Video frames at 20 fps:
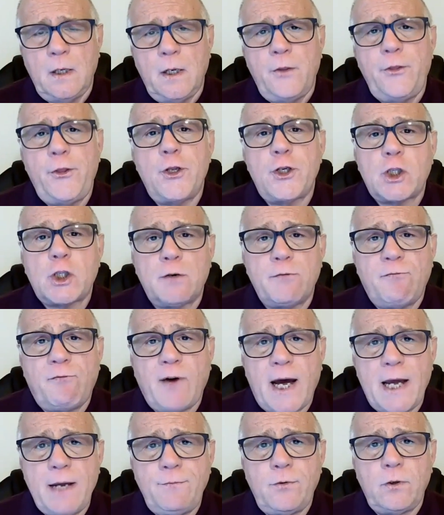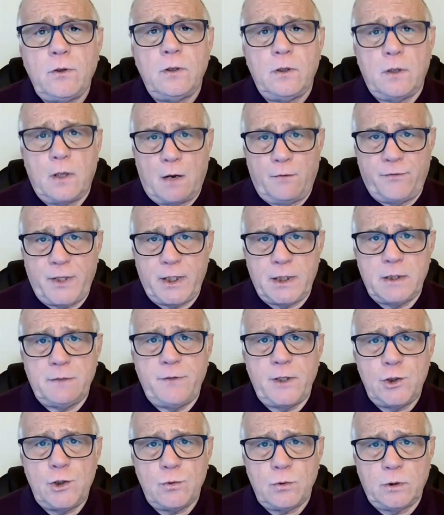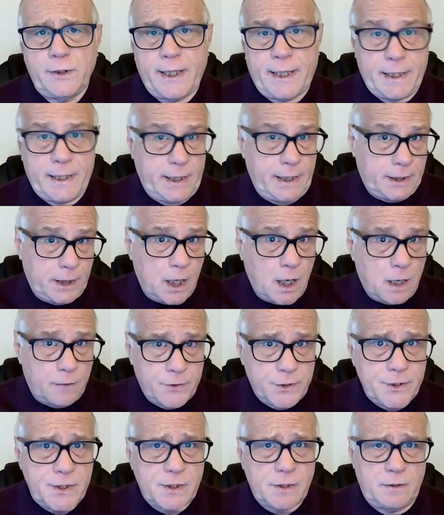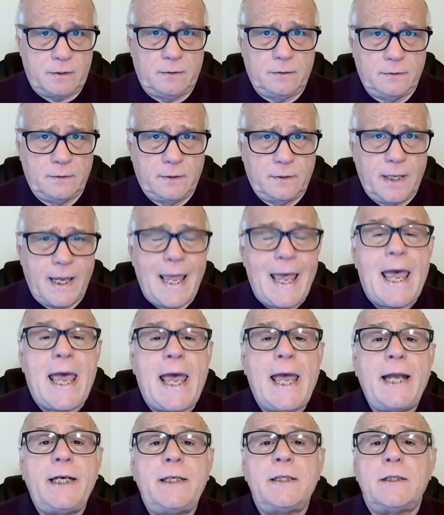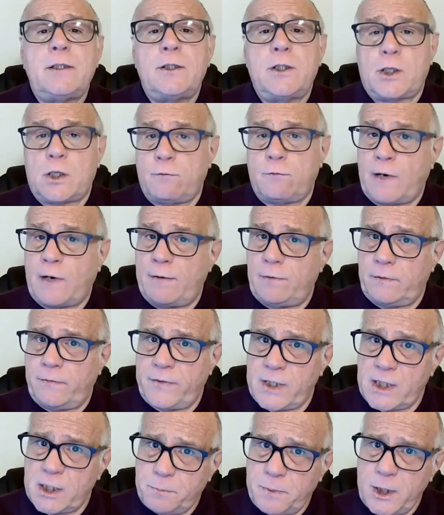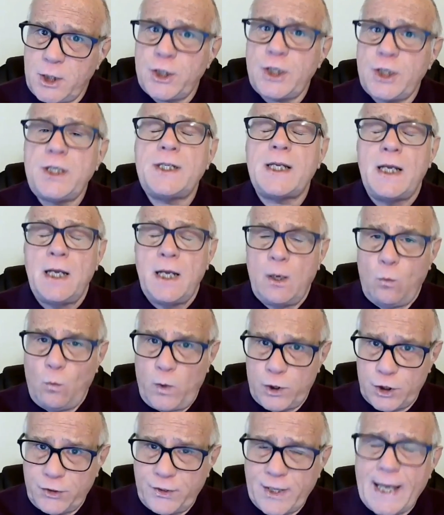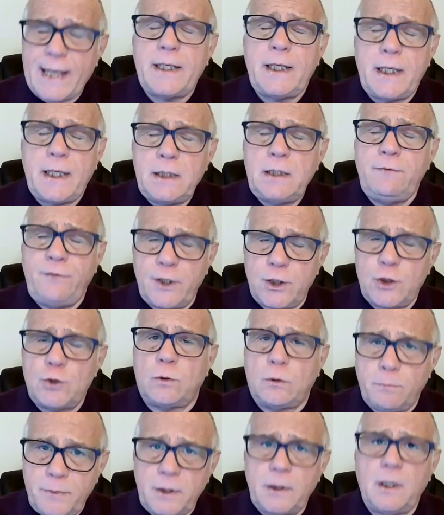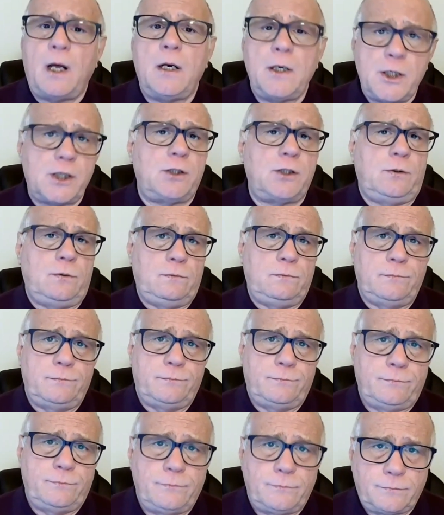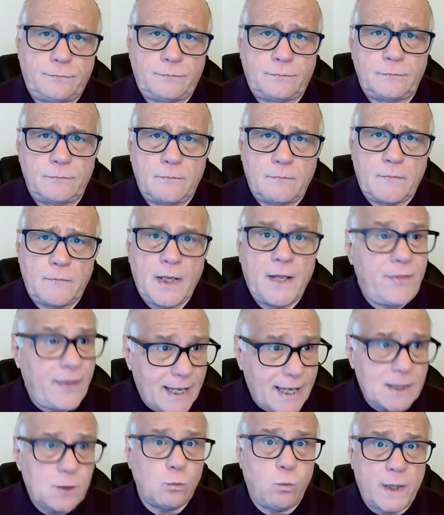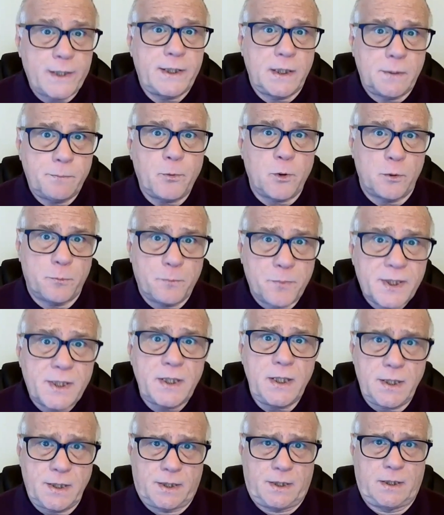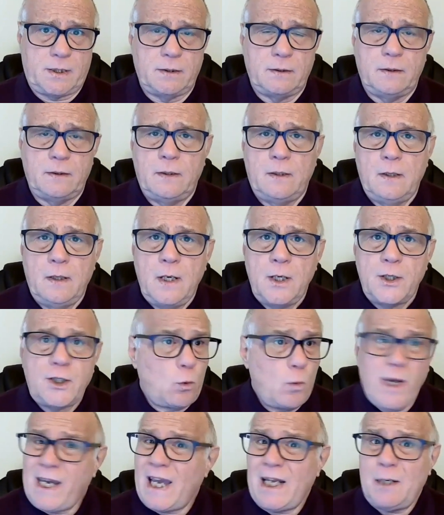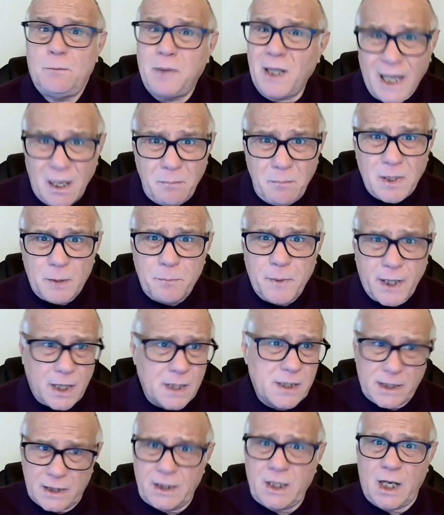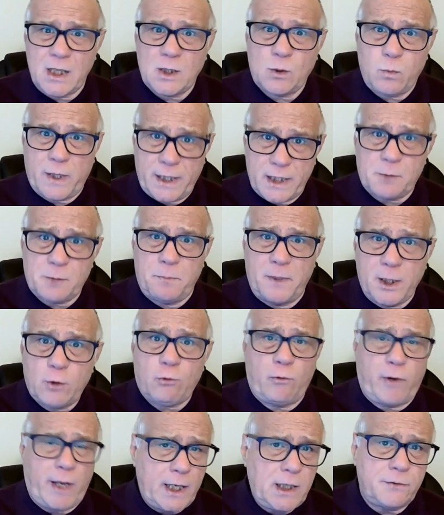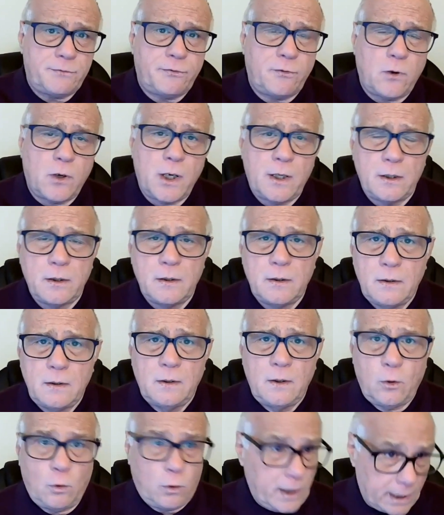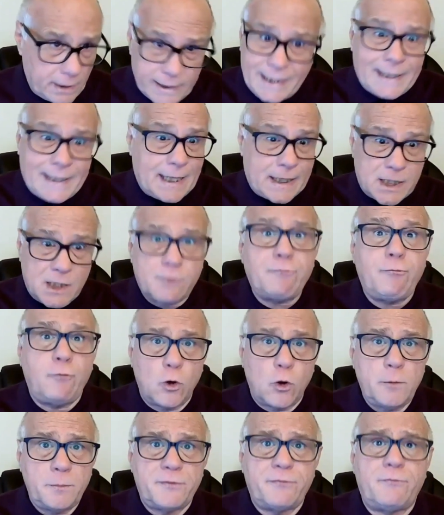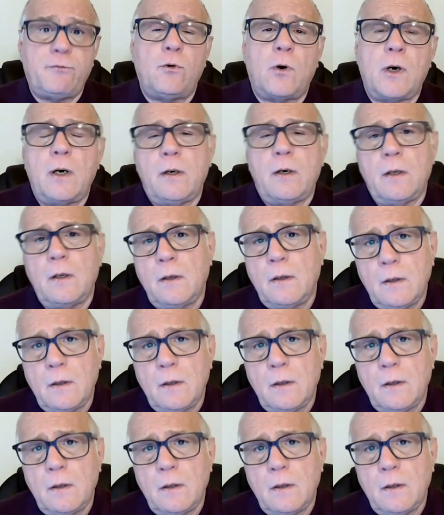the survival of the individual that it governs, and the survival of the species which that individual belongs to. That's what its purpose is. So we can't blame it because it does what it's been created for, or it has formed for.